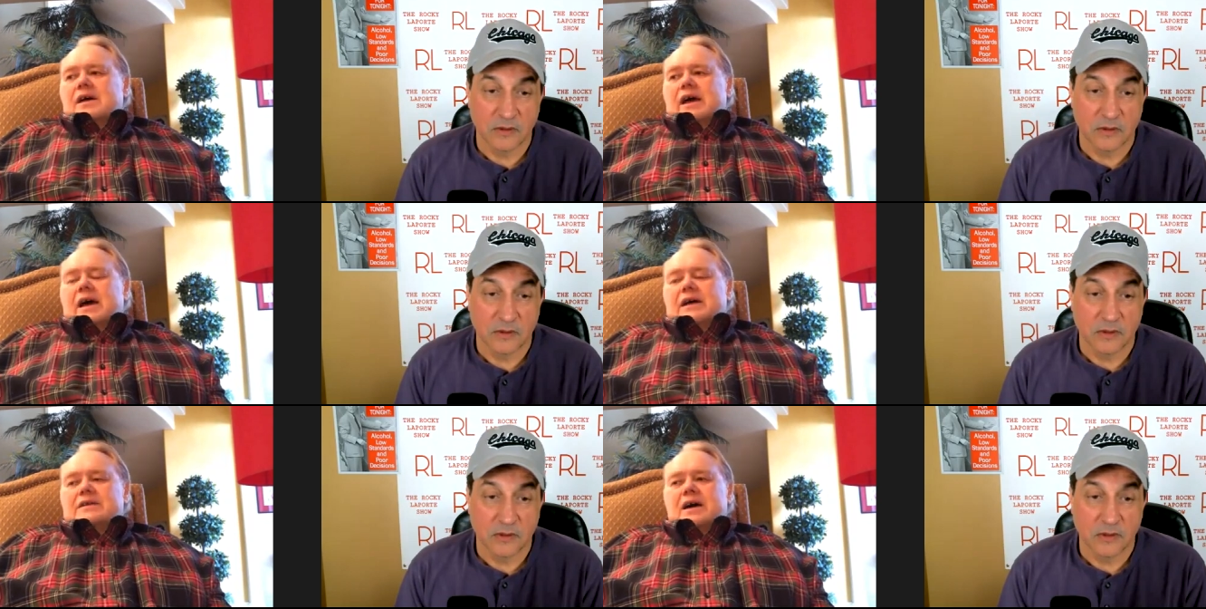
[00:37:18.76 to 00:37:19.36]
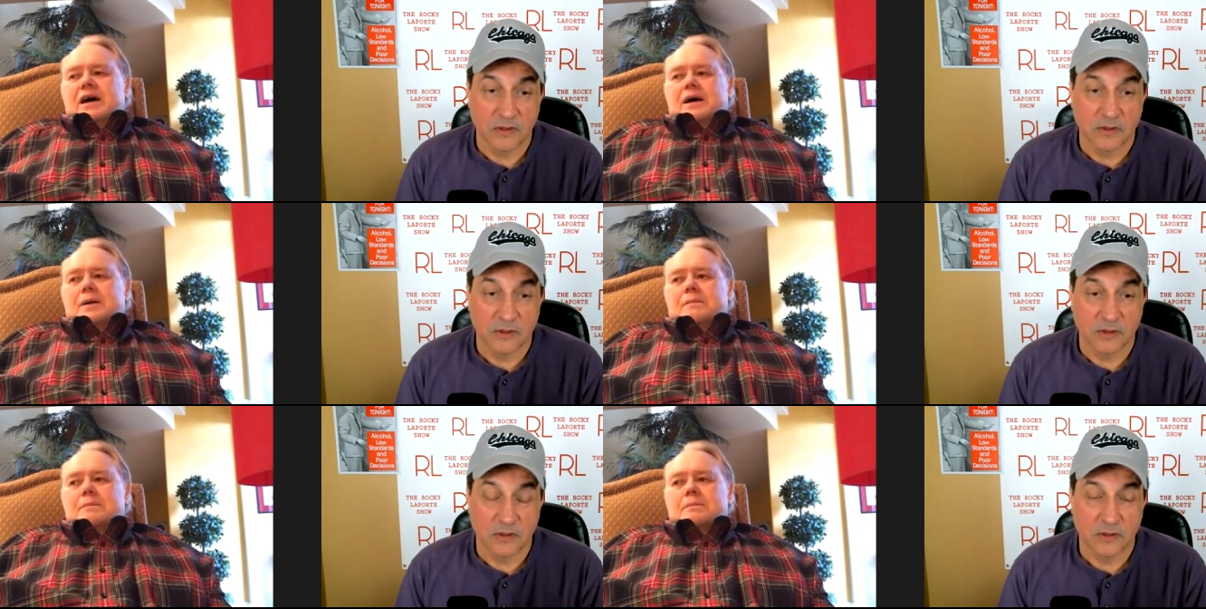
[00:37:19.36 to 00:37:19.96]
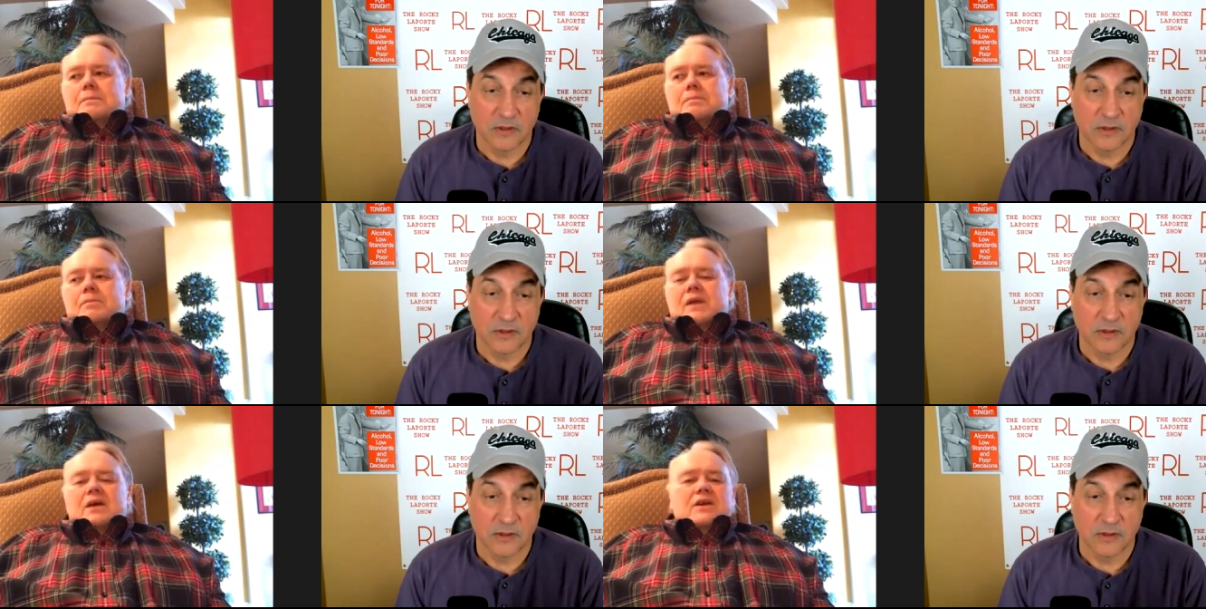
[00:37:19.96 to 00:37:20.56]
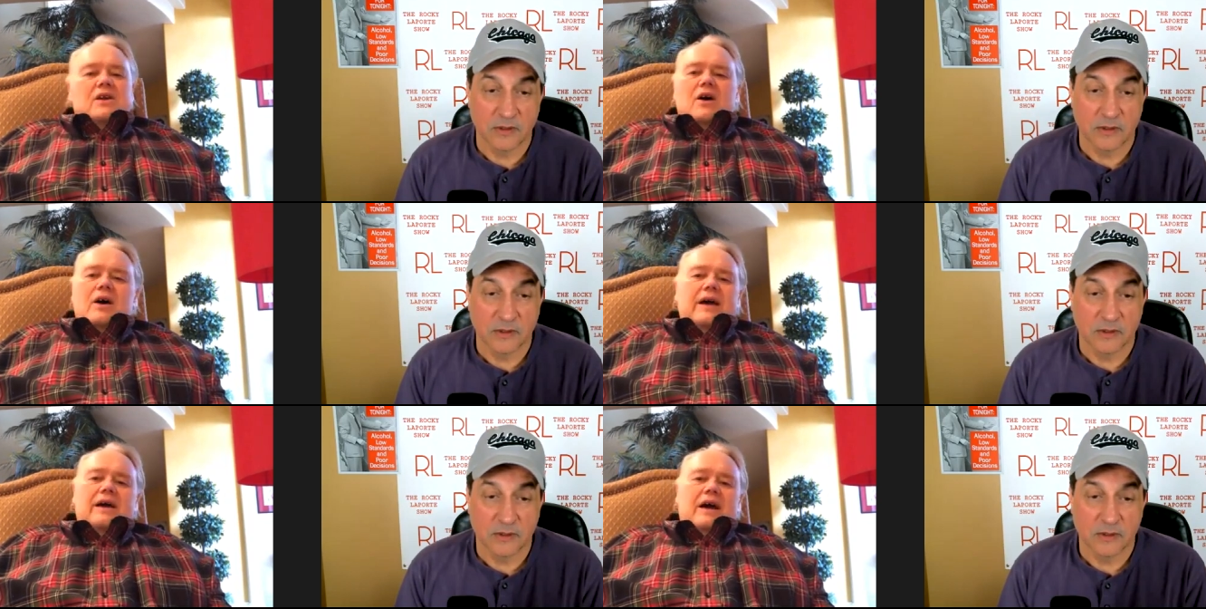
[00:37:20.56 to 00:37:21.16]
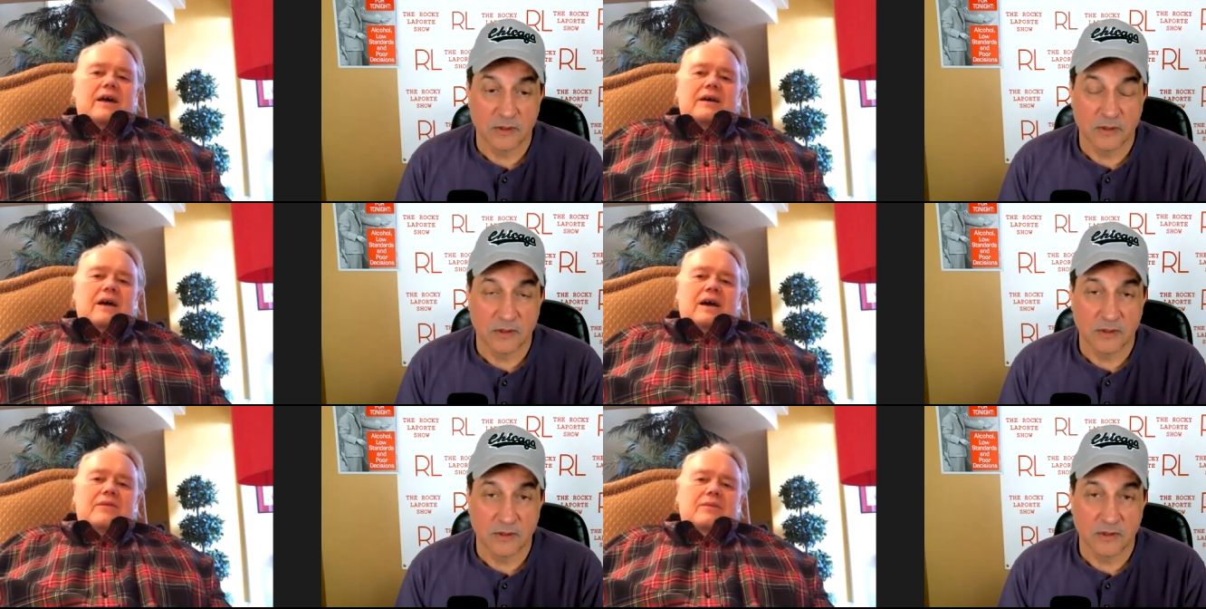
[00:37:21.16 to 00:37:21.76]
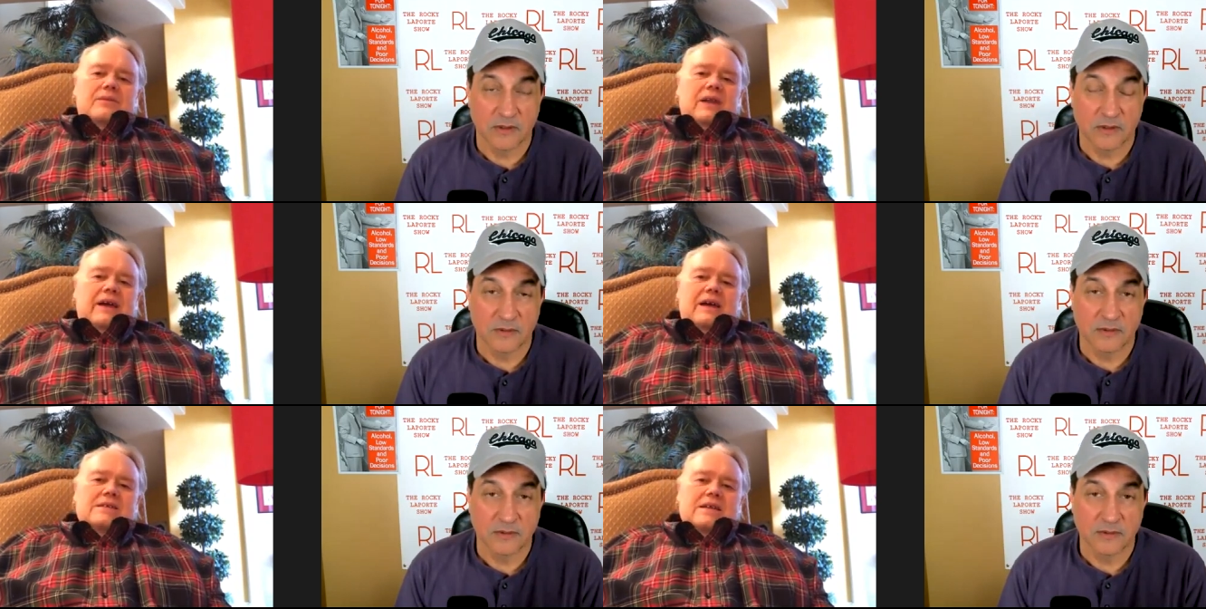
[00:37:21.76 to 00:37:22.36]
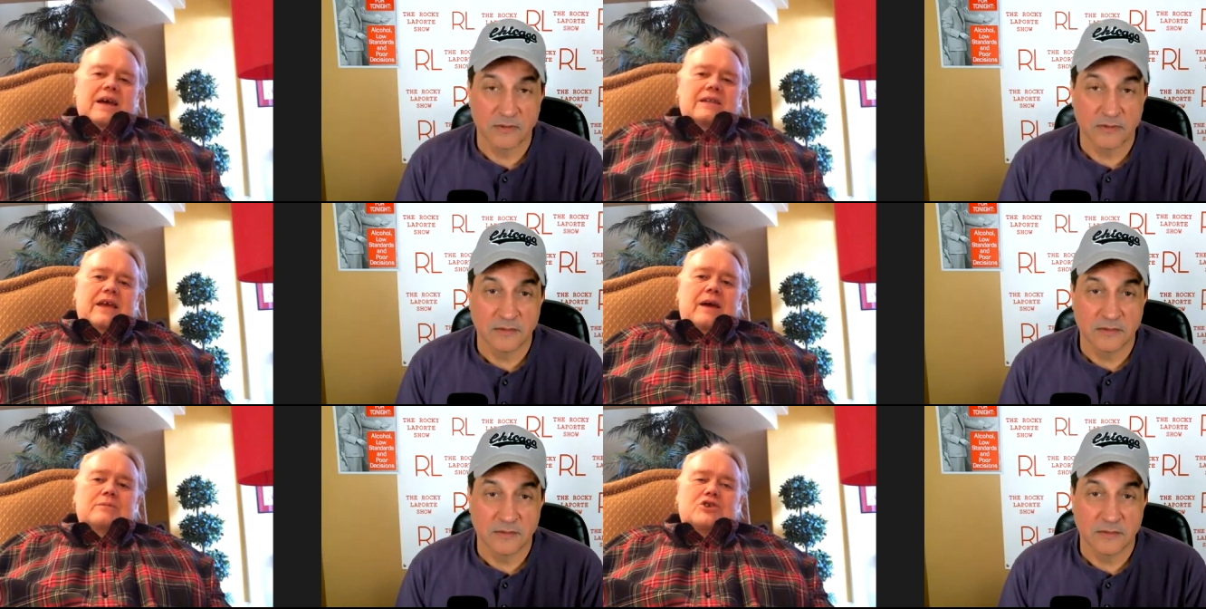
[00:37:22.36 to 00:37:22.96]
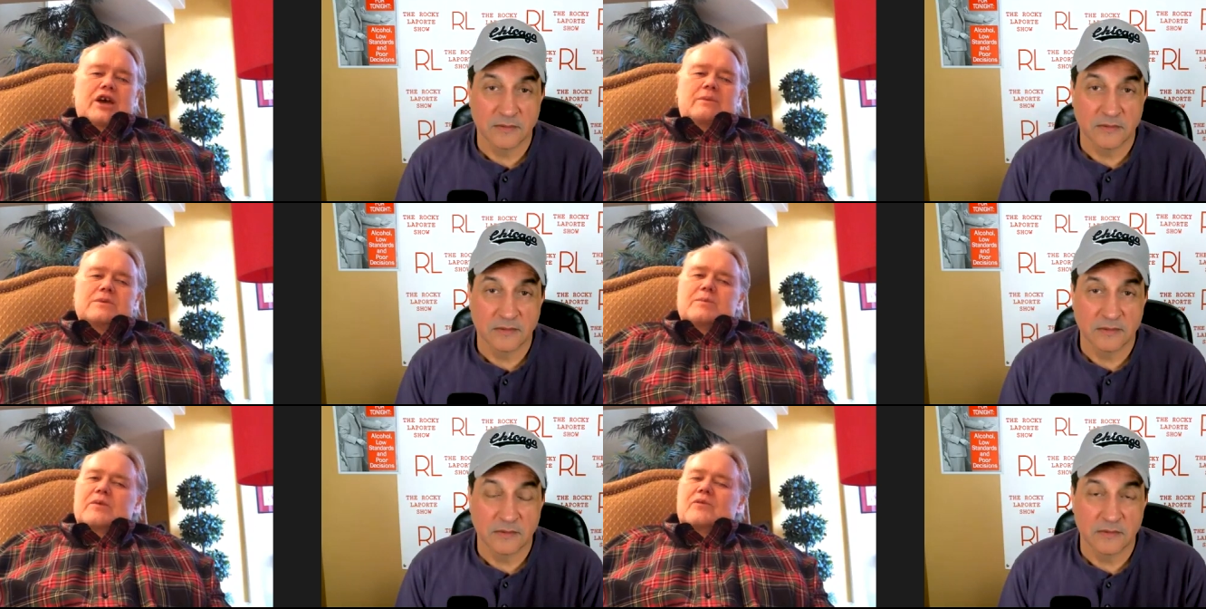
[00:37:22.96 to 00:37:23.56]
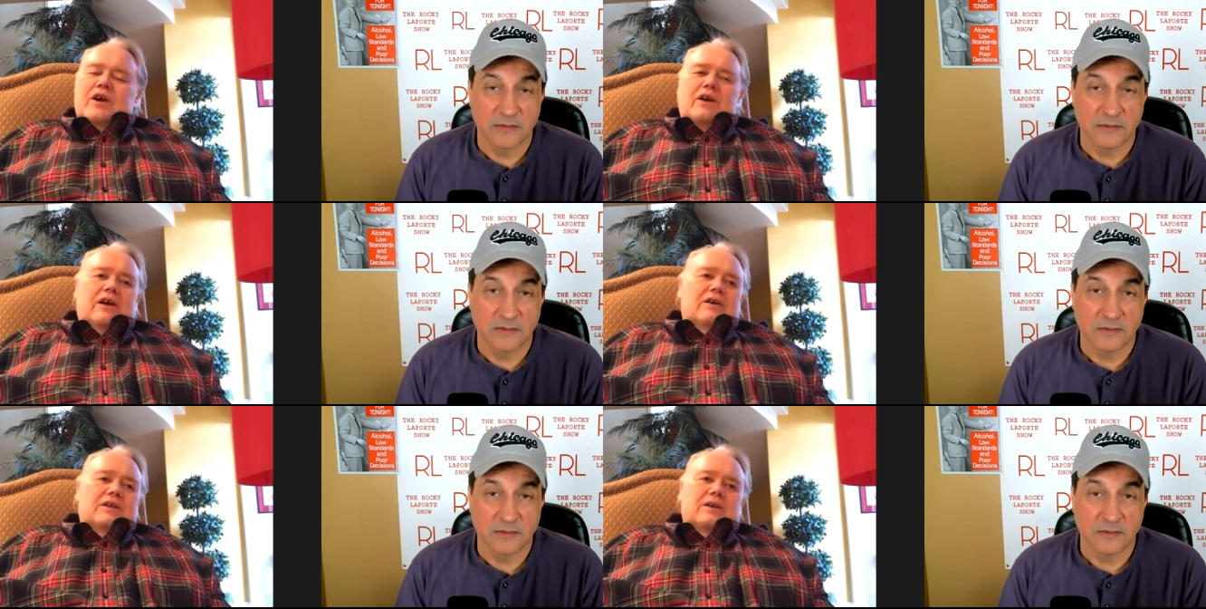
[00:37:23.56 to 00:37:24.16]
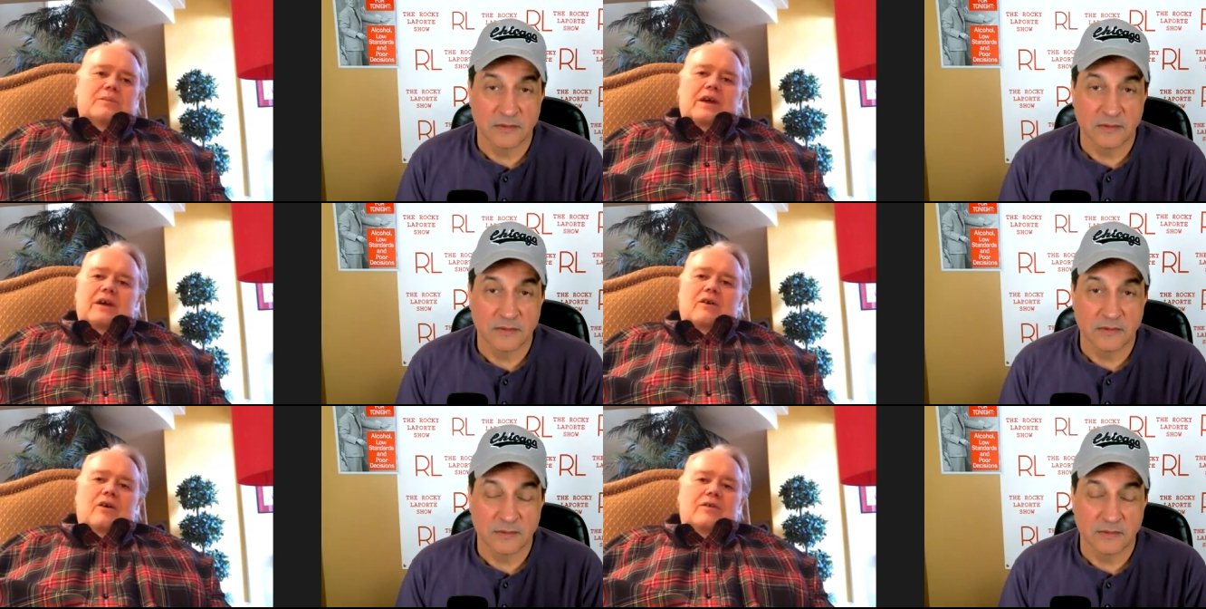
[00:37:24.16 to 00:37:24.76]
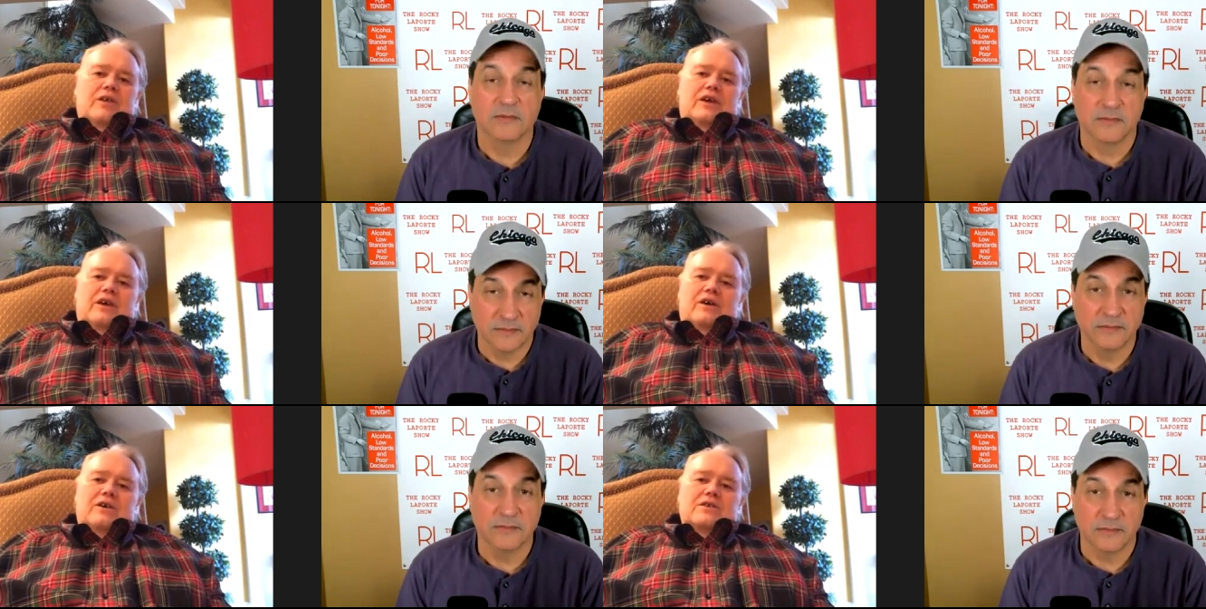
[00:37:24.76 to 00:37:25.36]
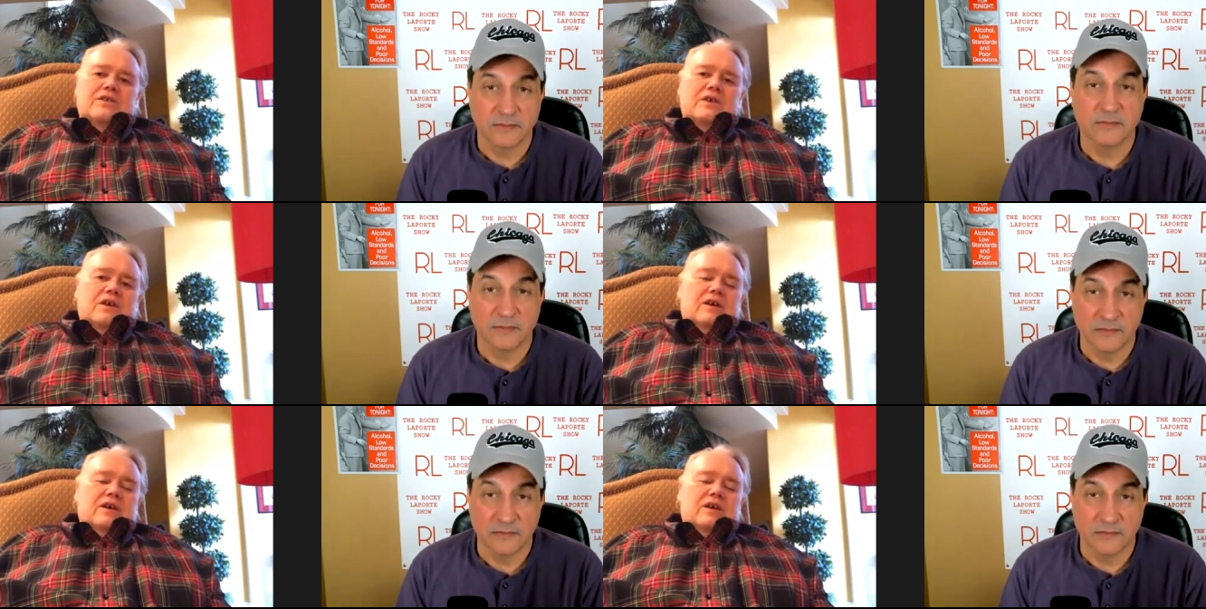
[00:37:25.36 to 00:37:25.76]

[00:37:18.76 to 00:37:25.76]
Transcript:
Speaker 1: And, um, you know, I, I, I, like I say, MGM's been very good to me over the years.